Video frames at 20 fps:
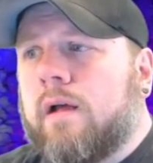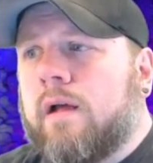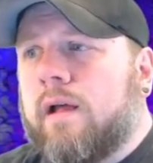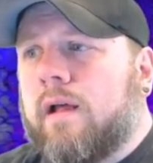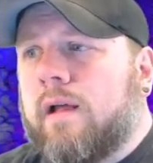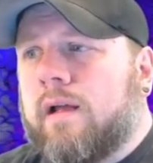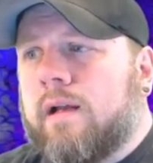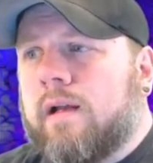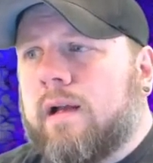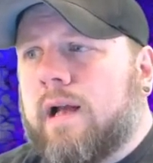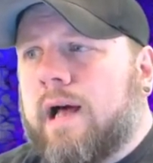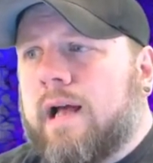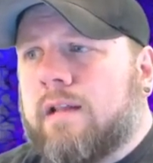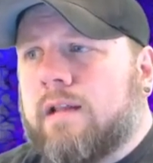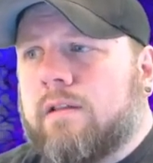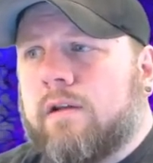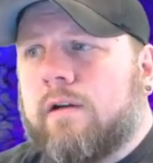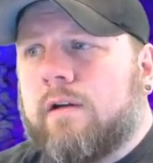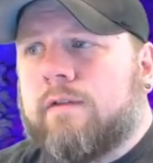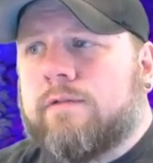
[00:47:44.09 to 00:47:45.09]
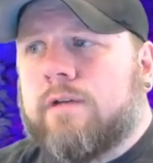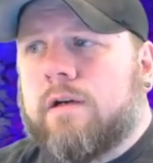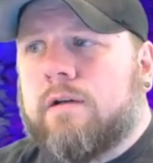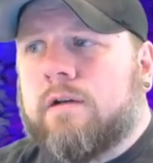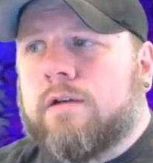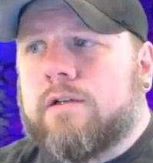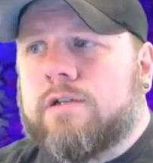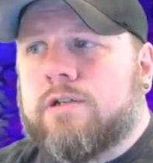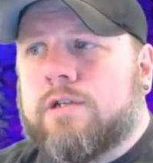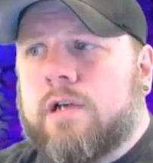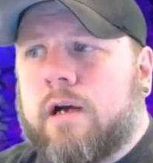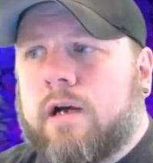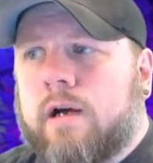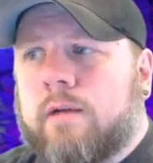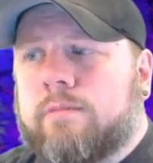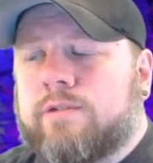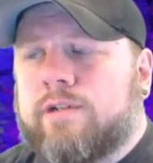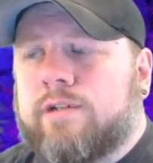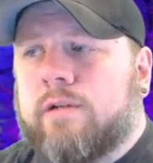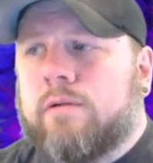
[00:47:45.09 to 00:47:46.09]
and I love talking
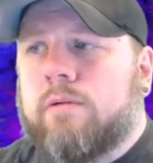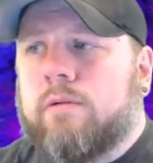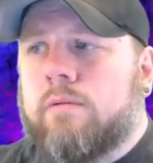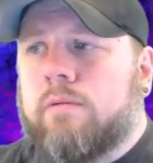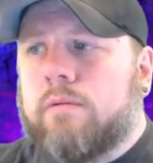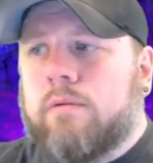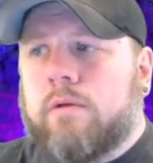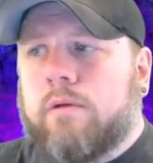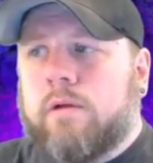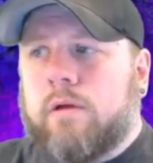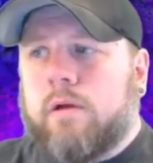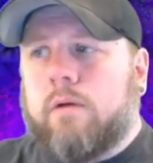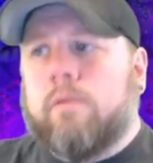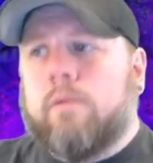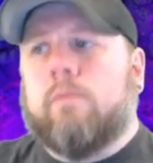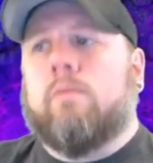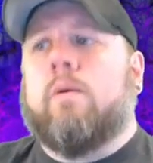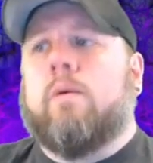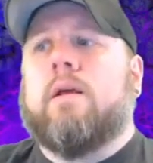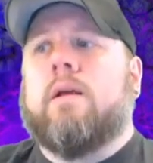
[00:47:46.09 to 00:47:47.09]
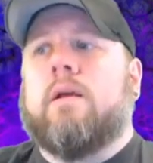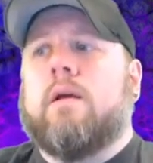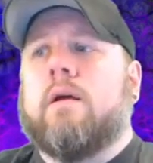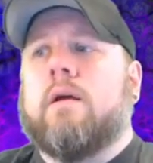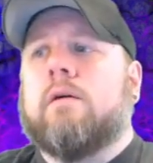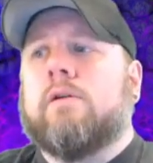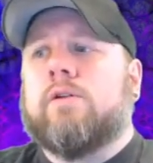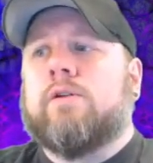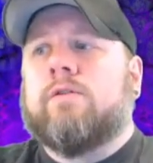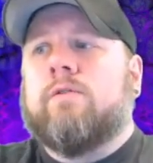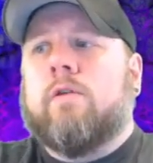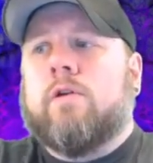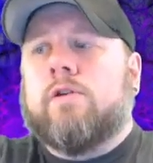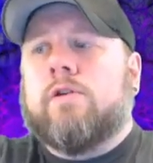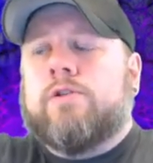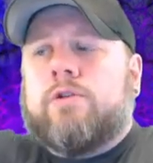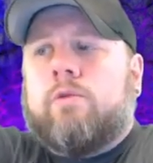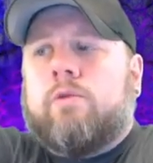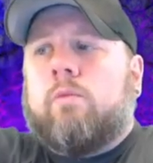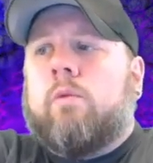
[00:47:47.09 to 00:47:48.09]
shop, so we could go as far
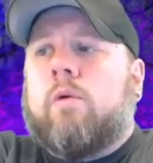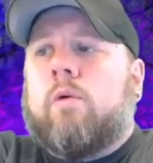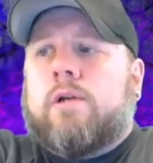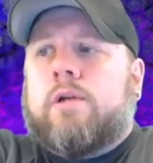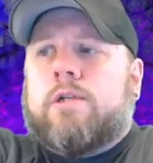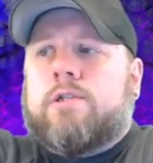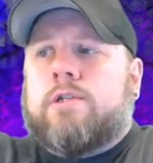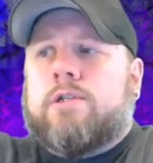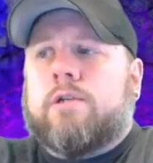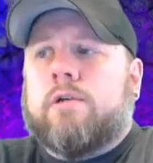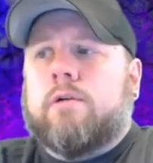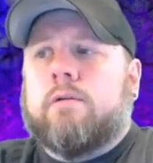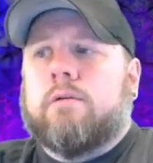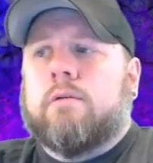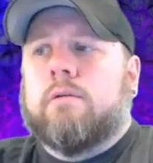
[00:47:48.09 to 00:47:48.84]
as you want to.